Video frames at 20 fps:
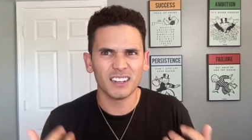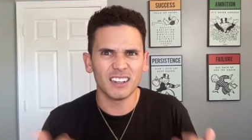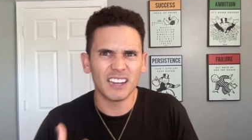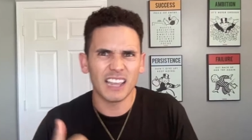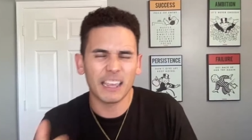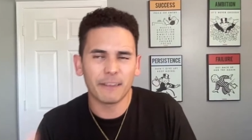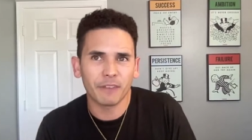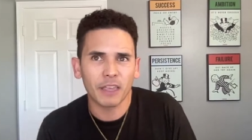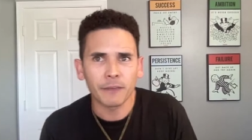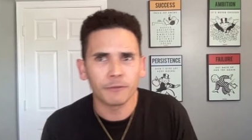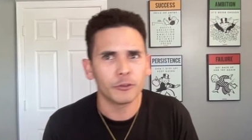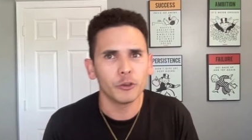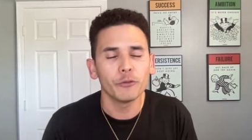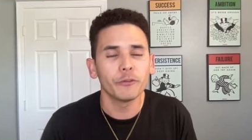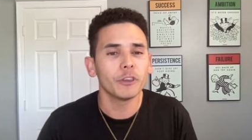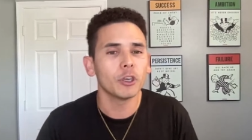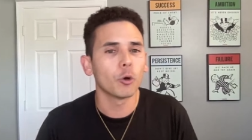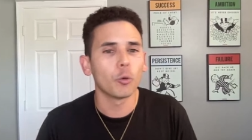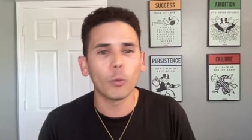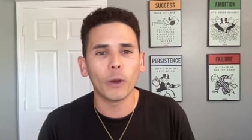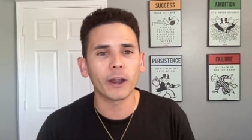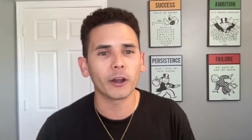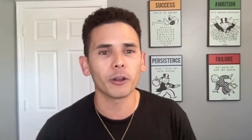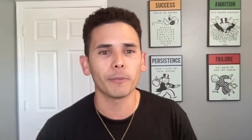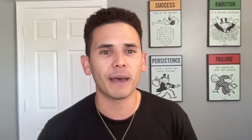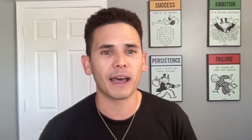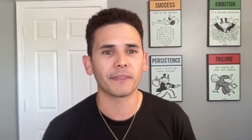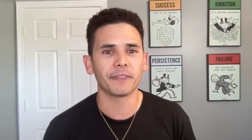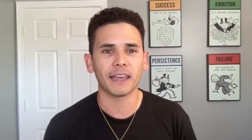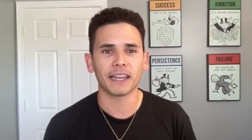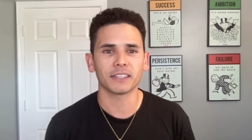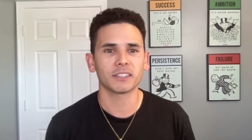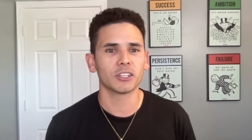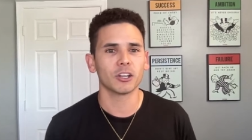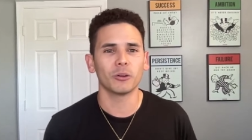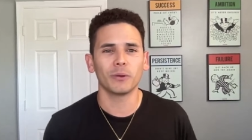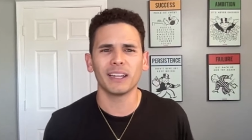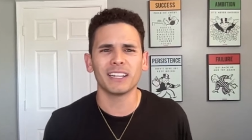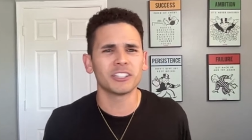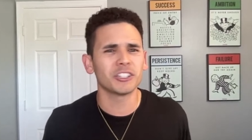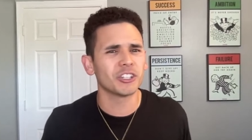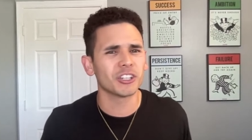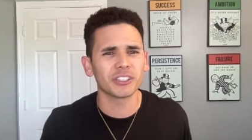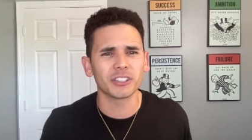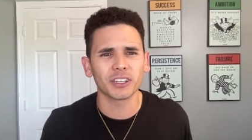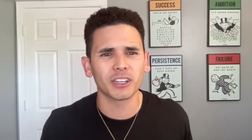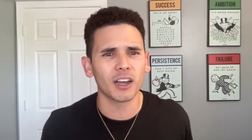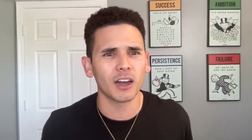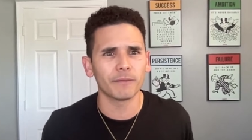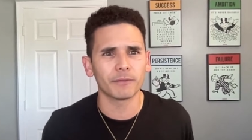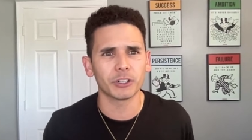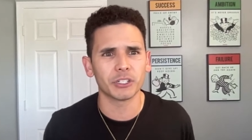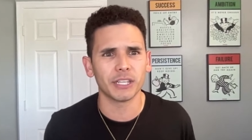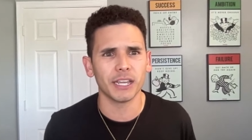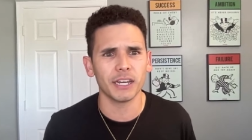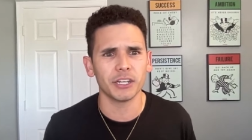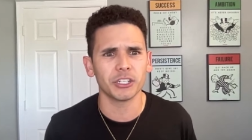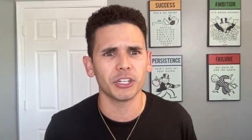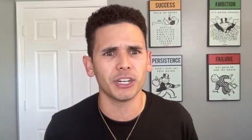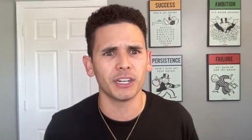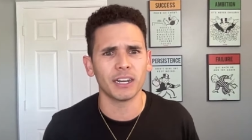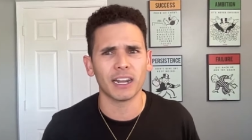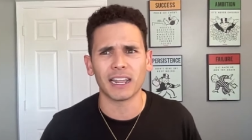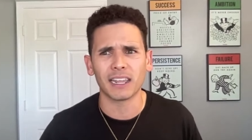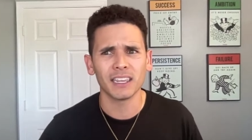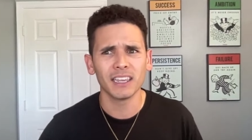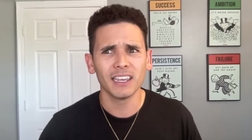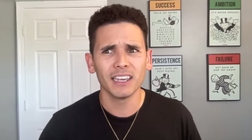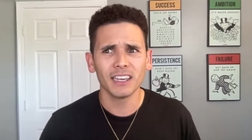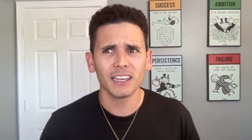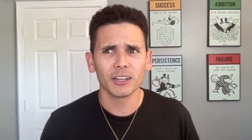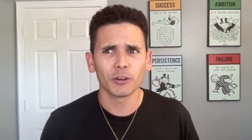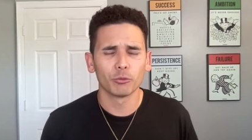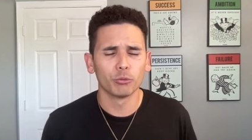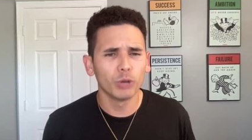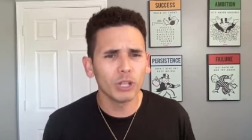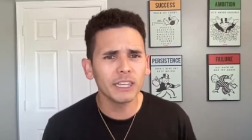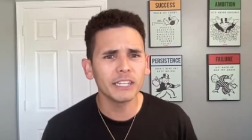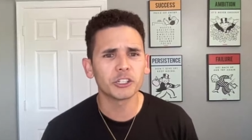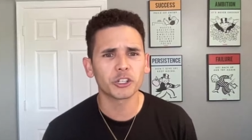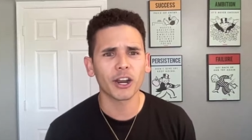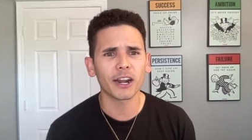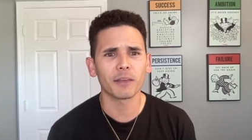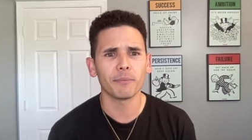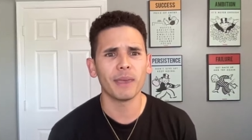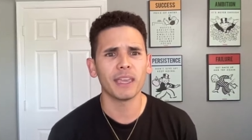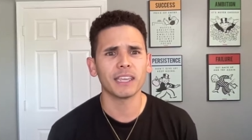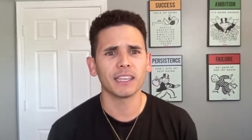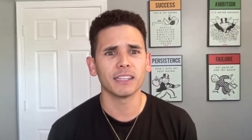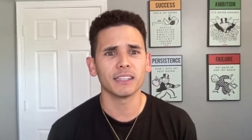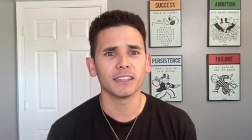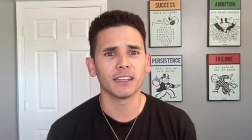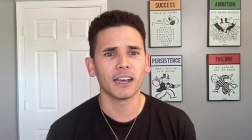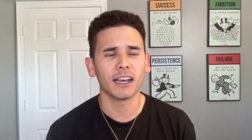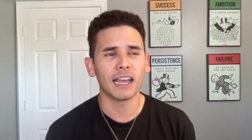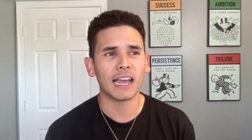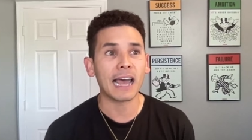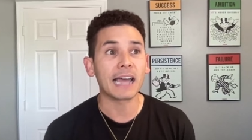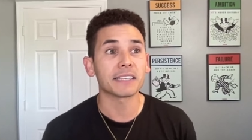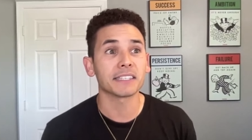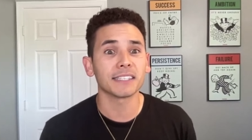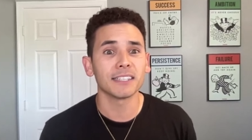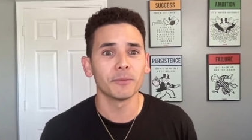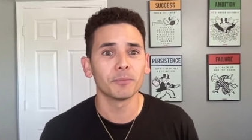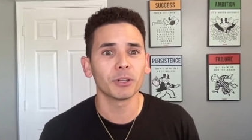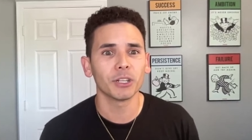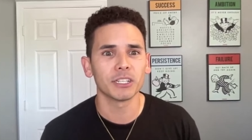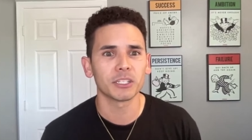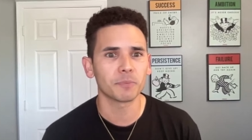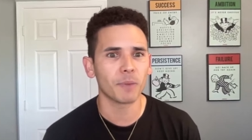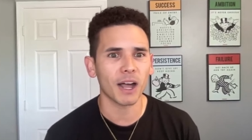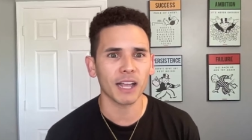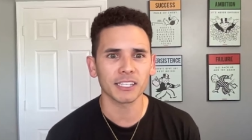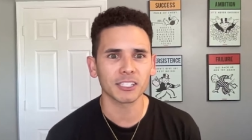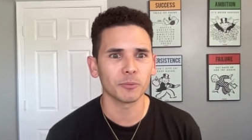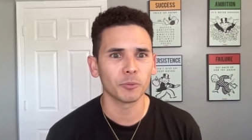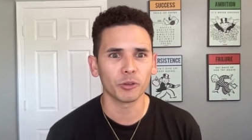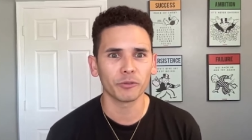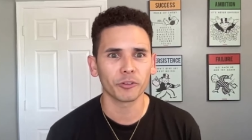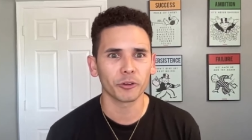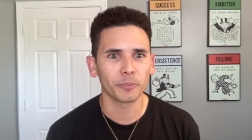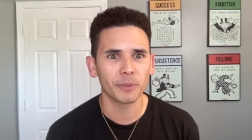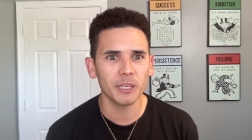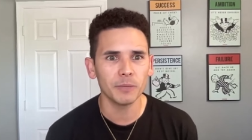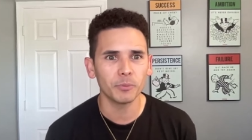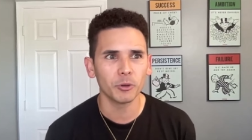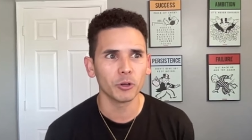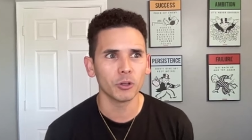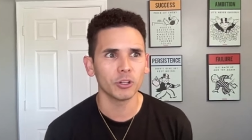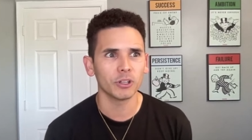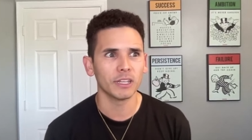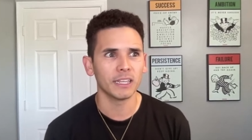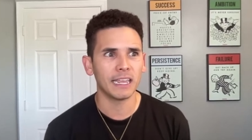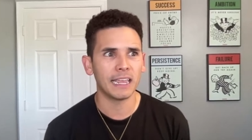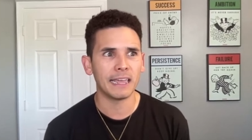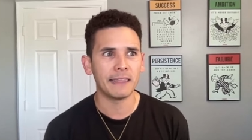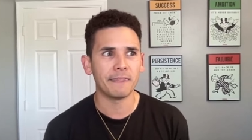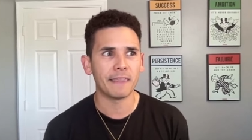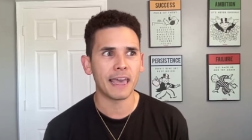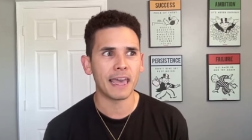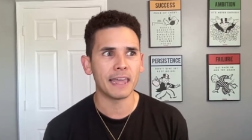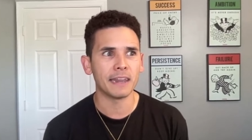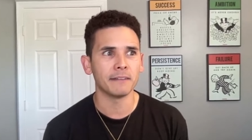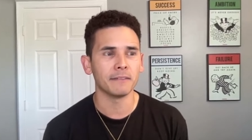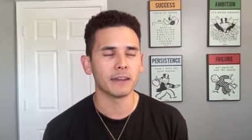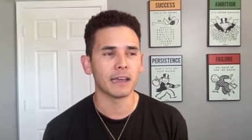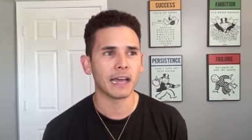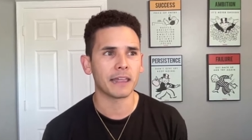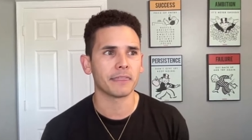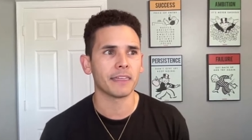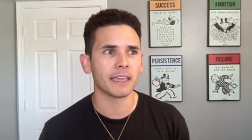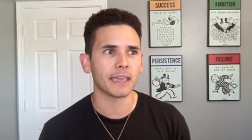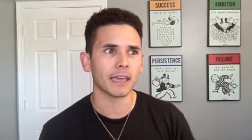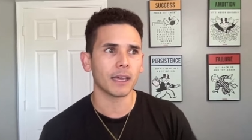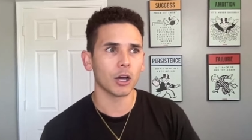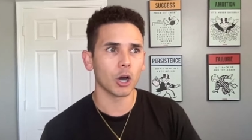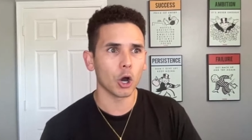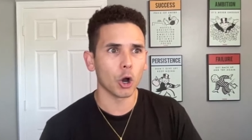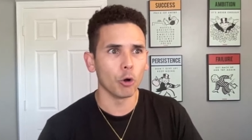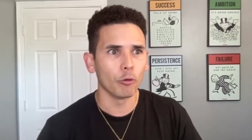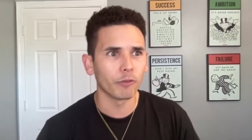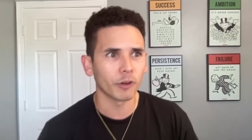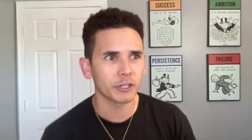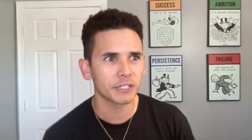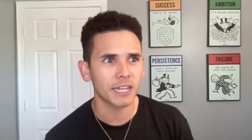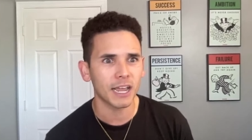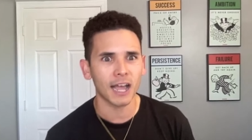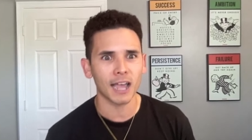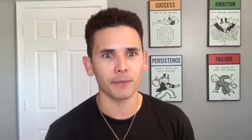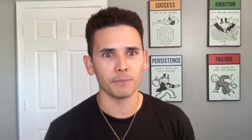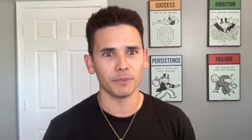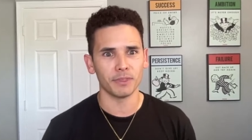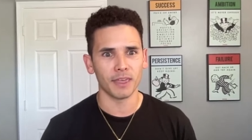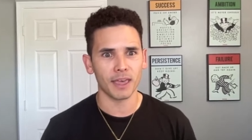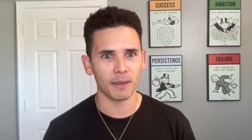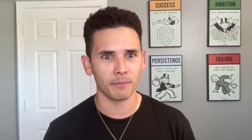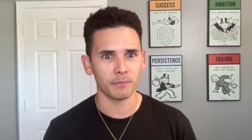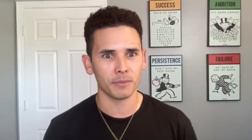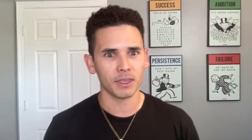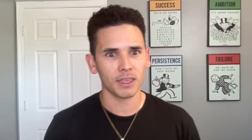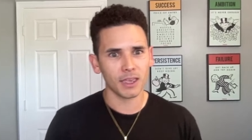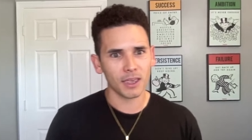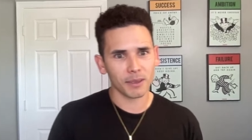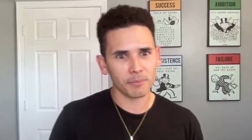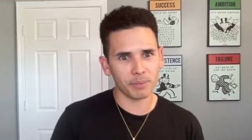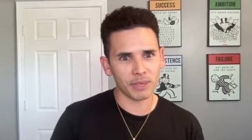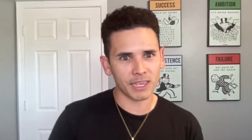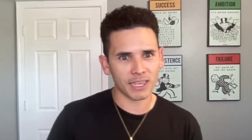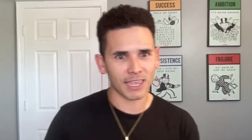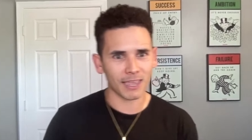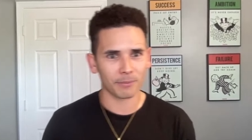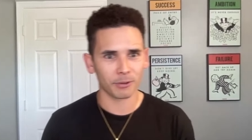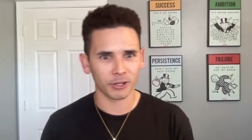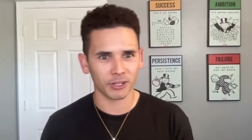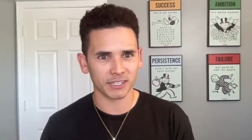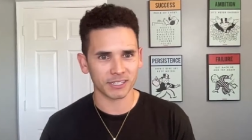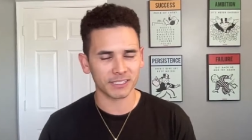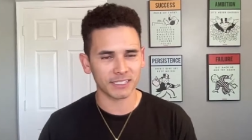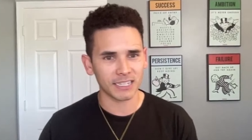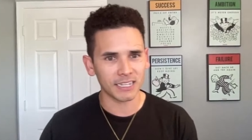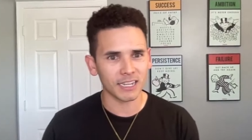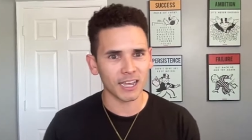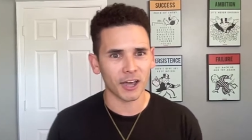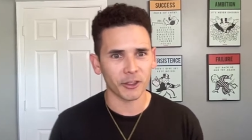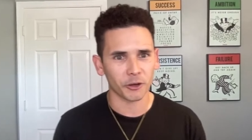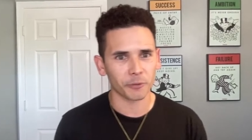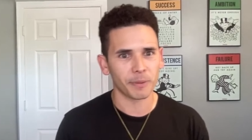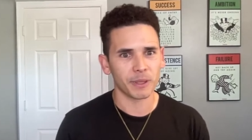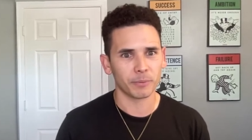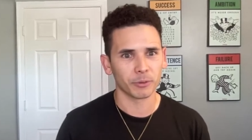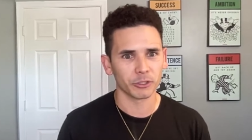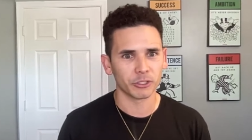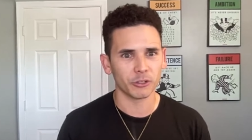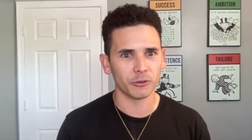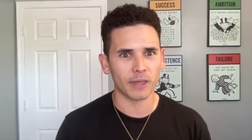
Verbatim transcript: if, if you feel weird about that. So it's just a conversation. And I really try to make it as simple as possible for people. And then I think over time, them being able to see other people do